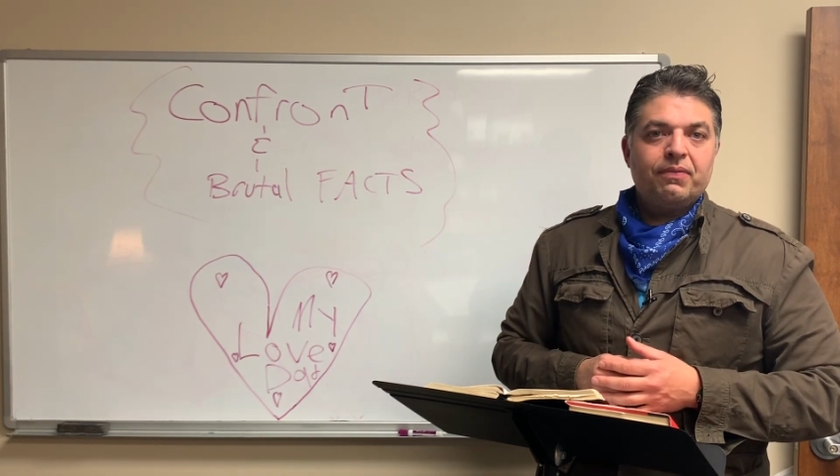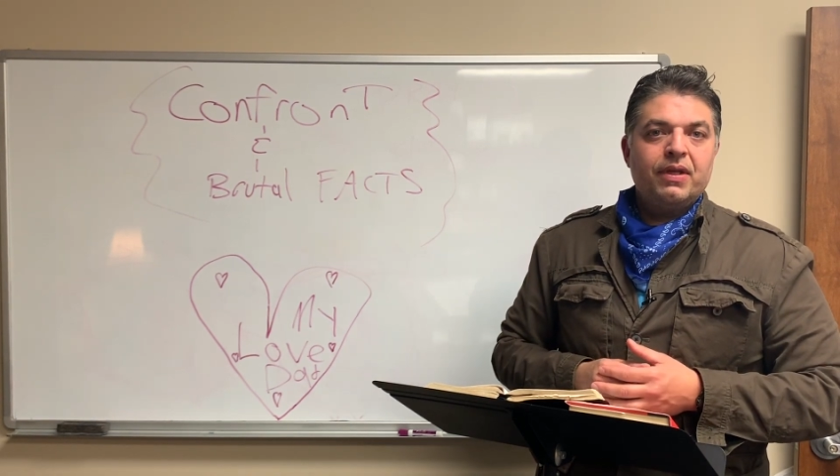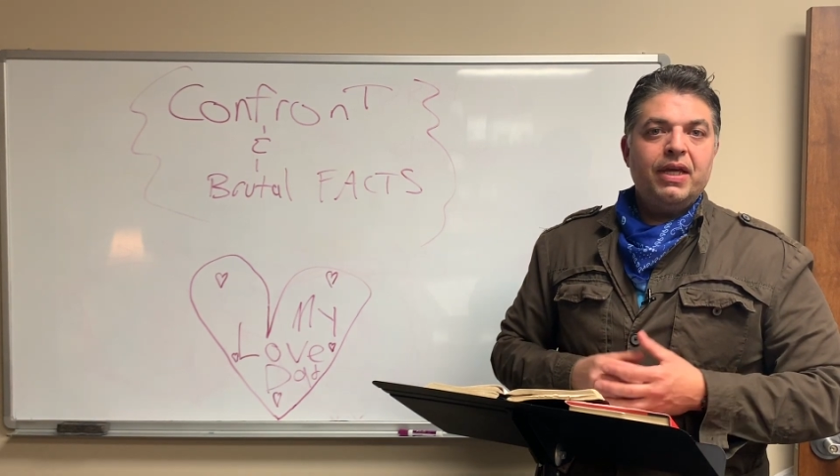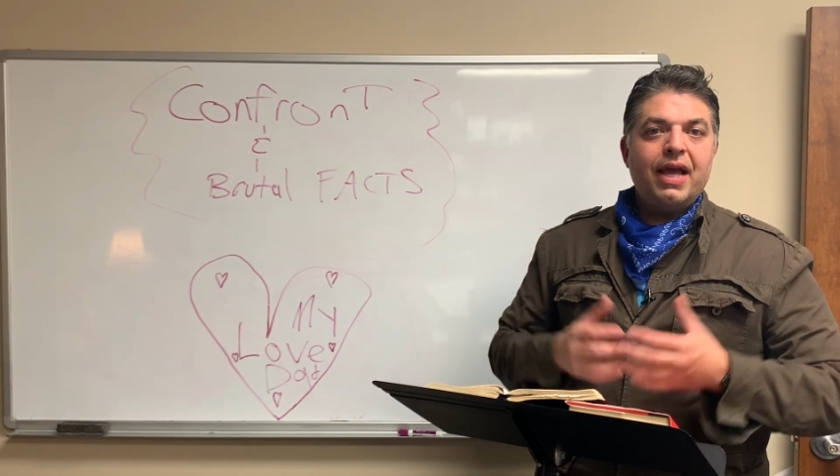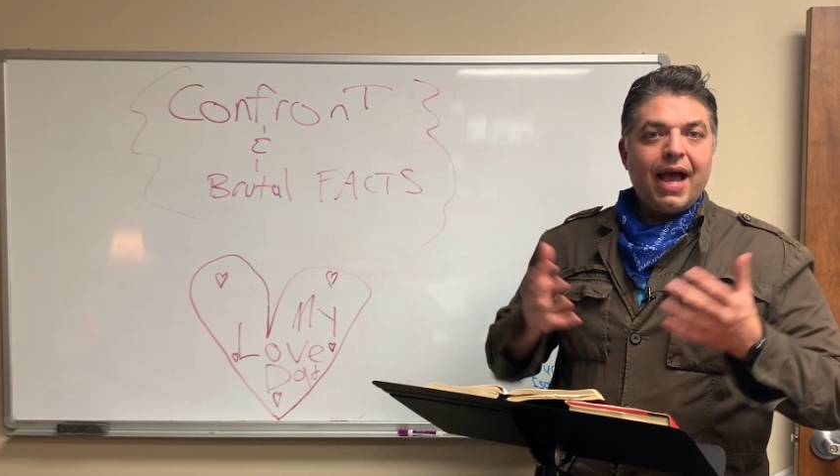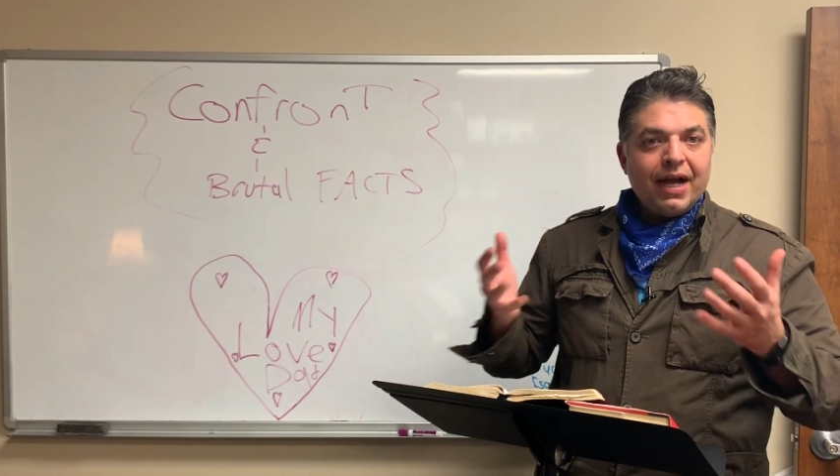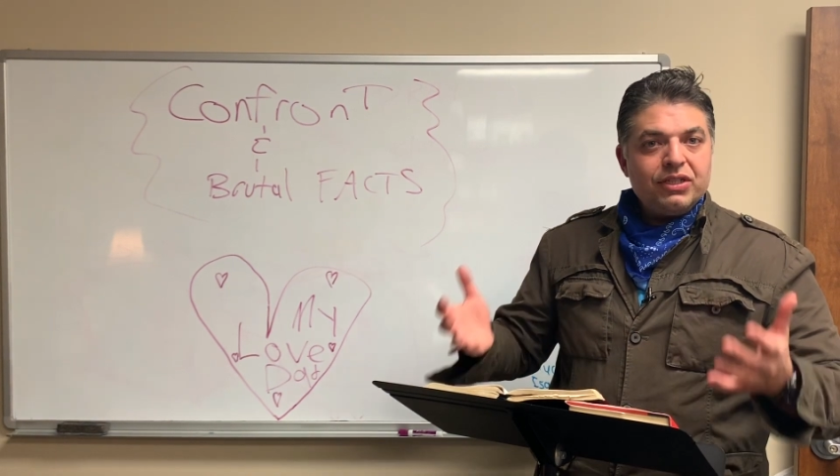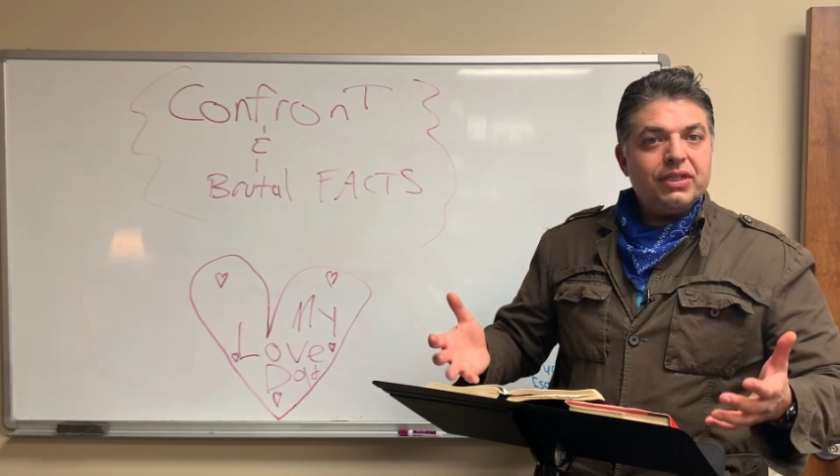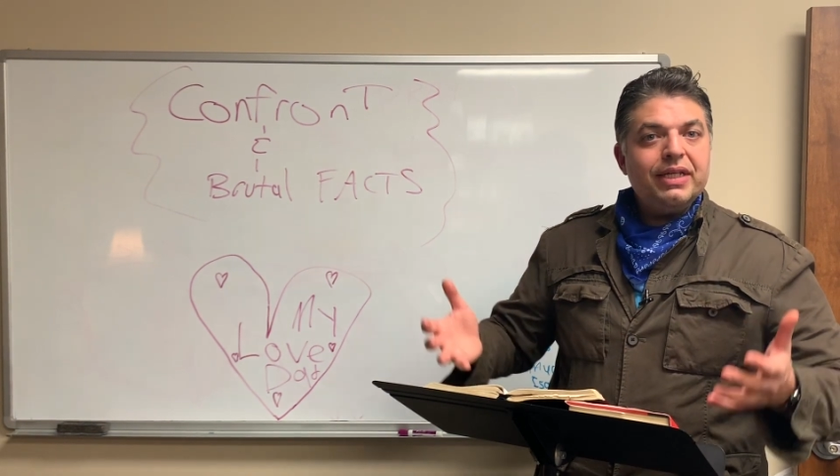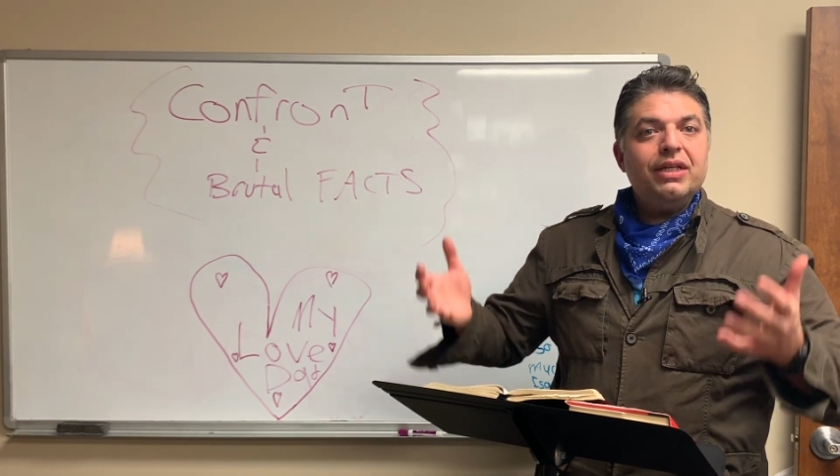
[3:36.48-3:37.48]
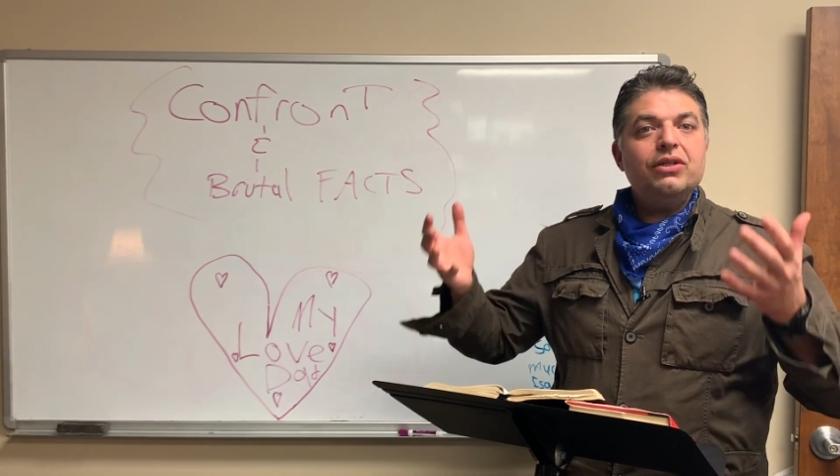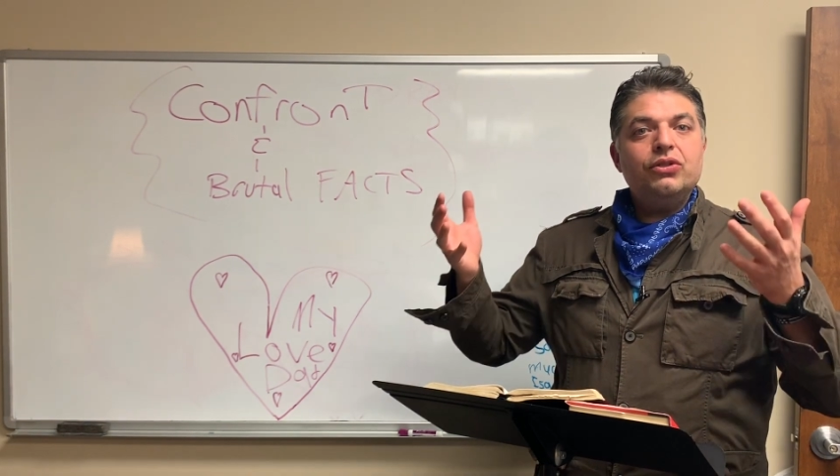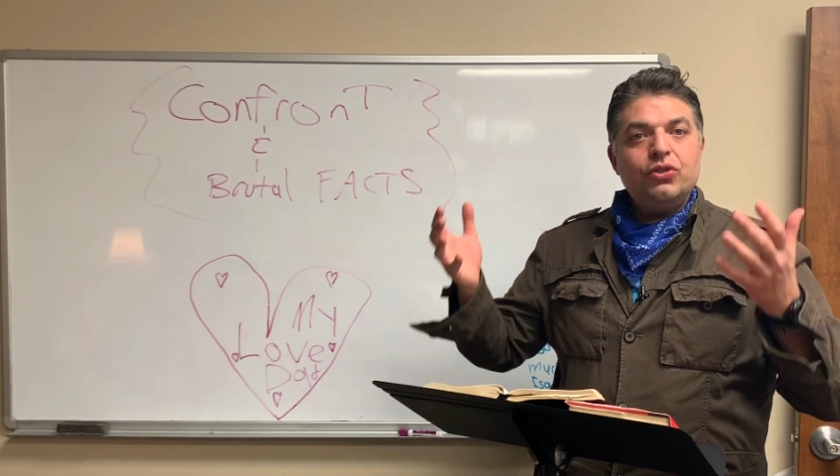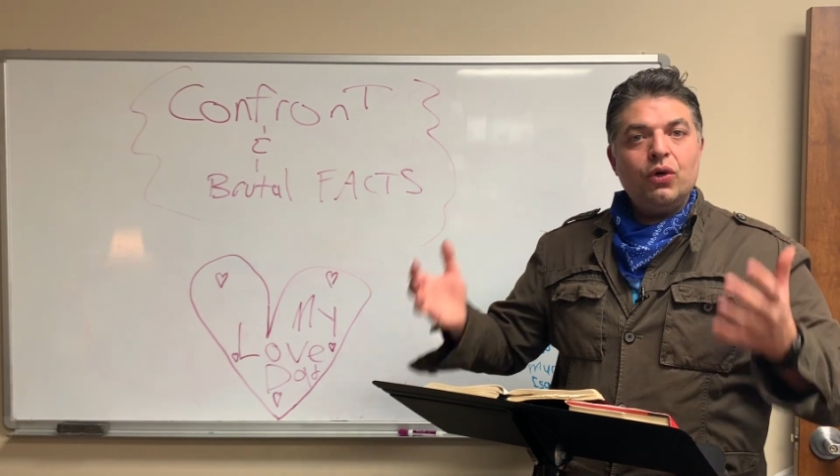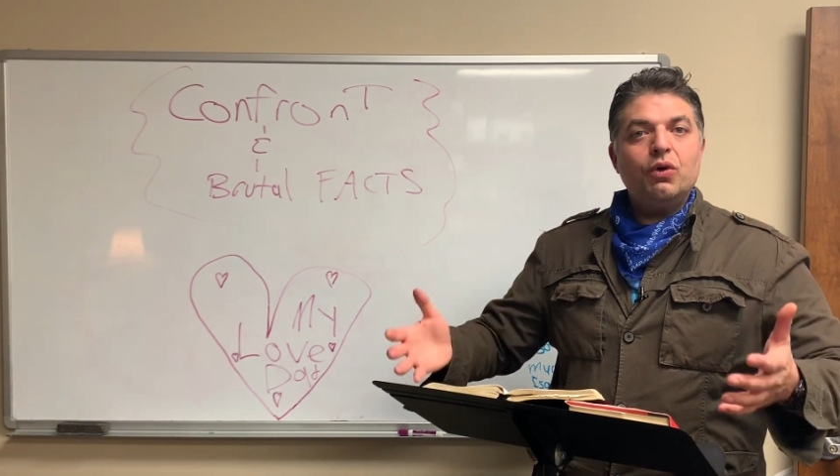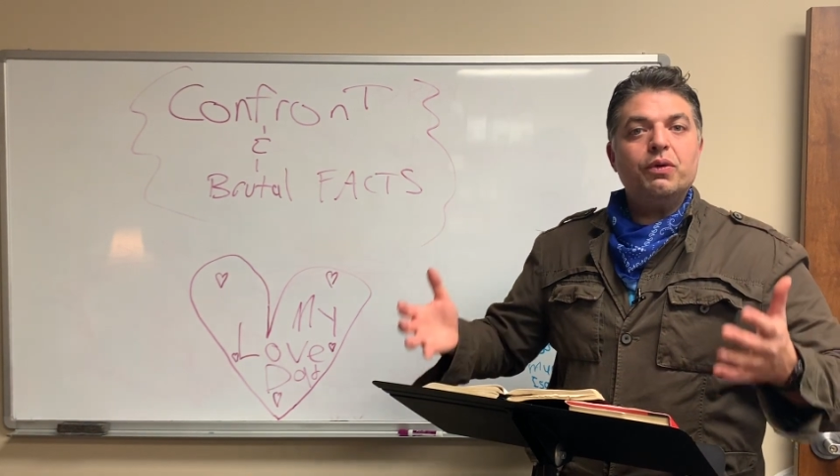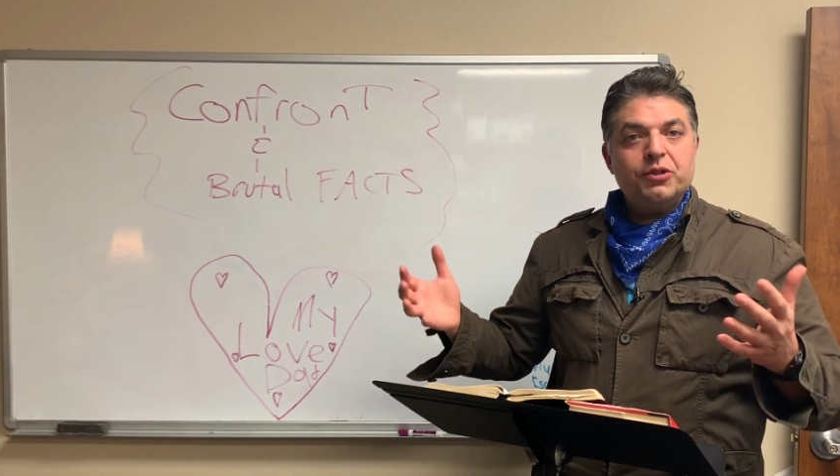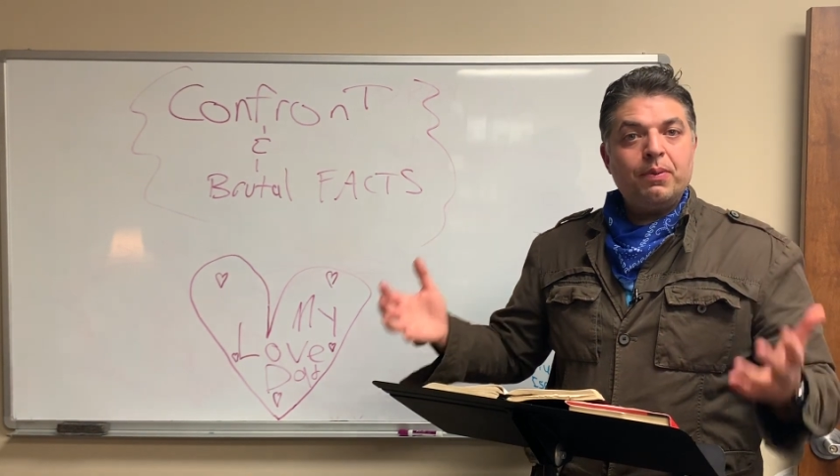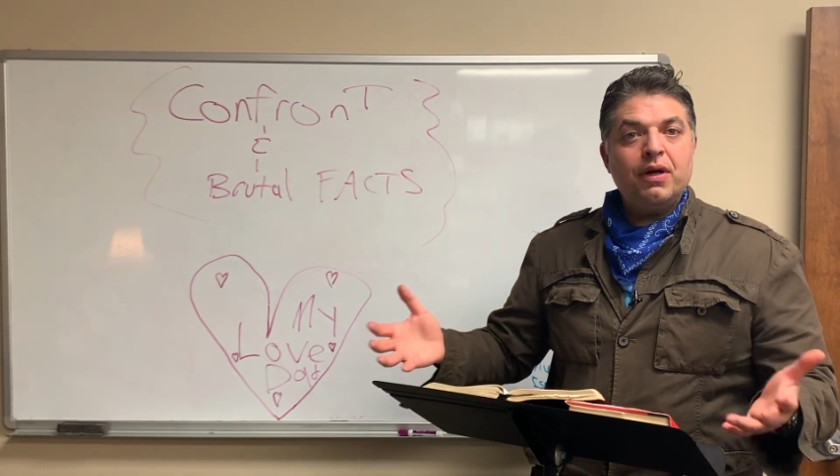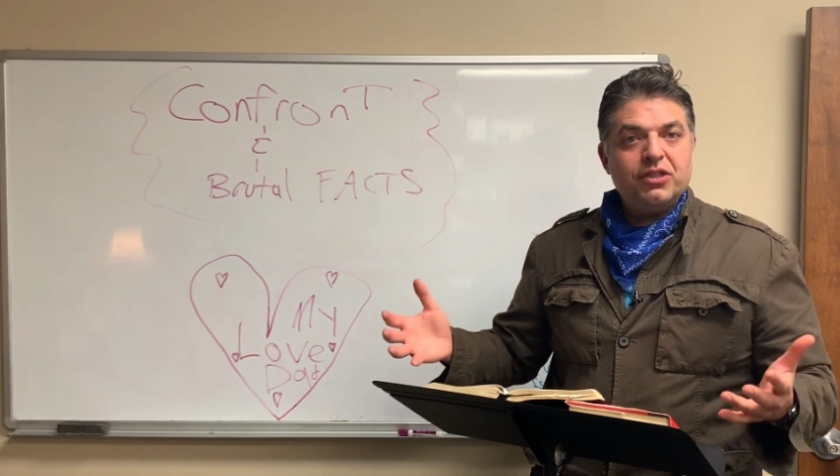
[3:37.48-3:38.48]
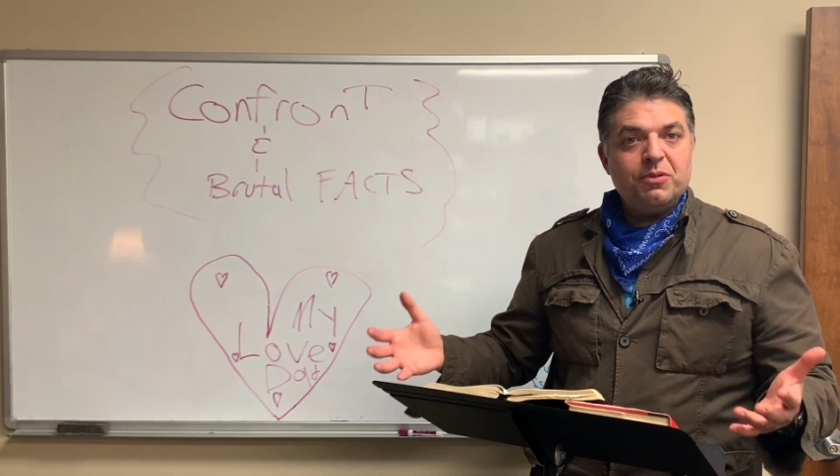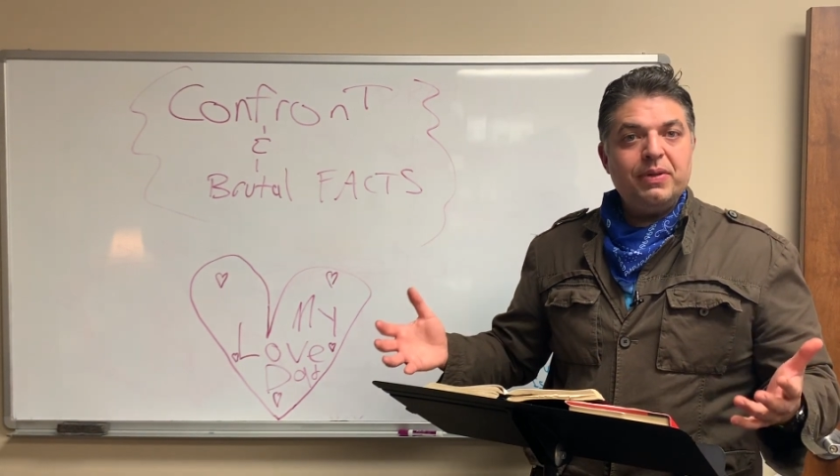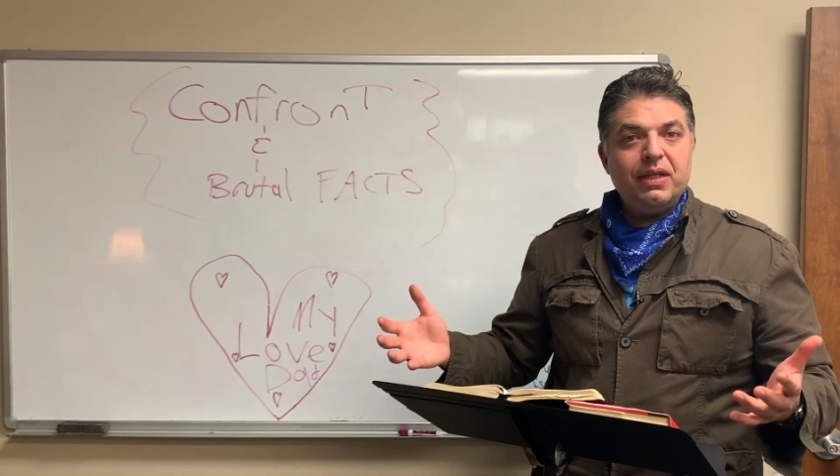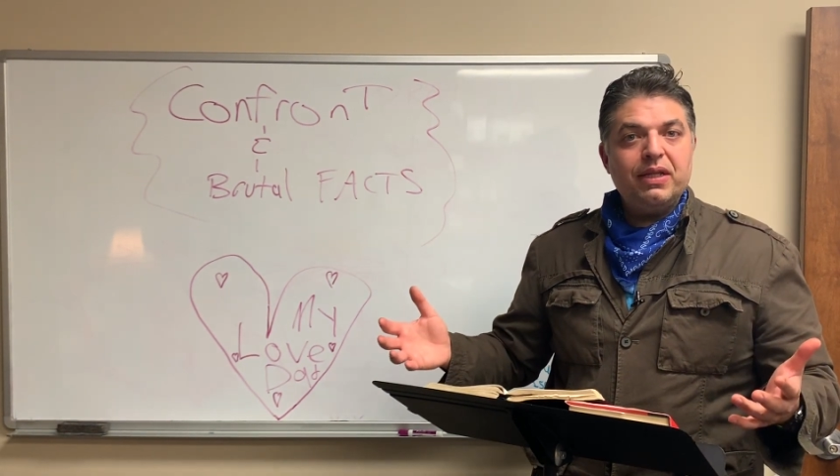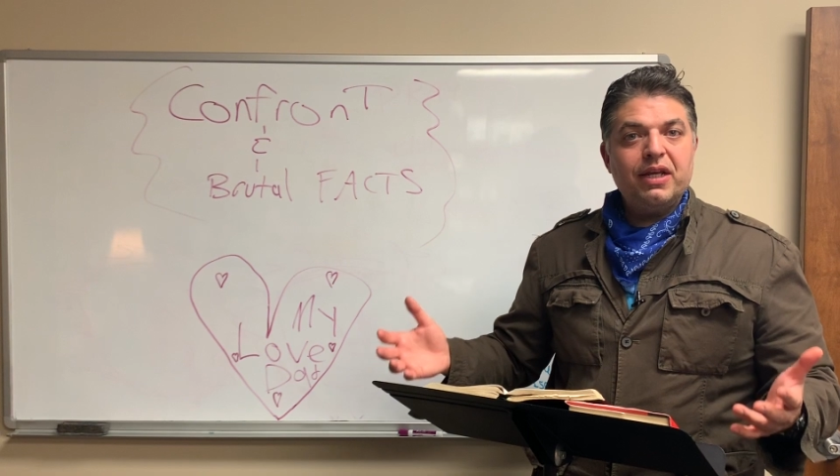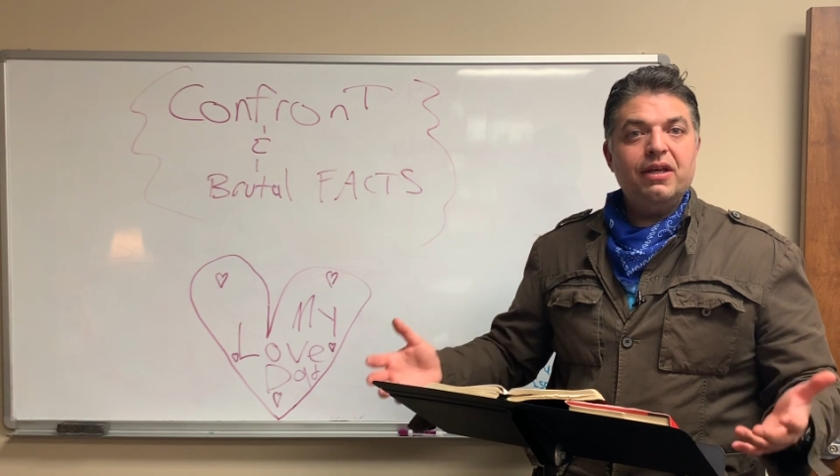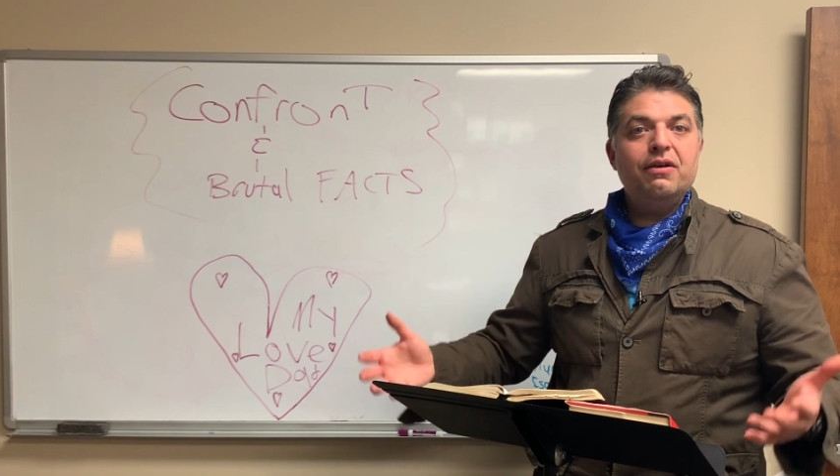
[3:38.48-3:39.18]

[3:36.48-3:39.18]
He actually took responsibility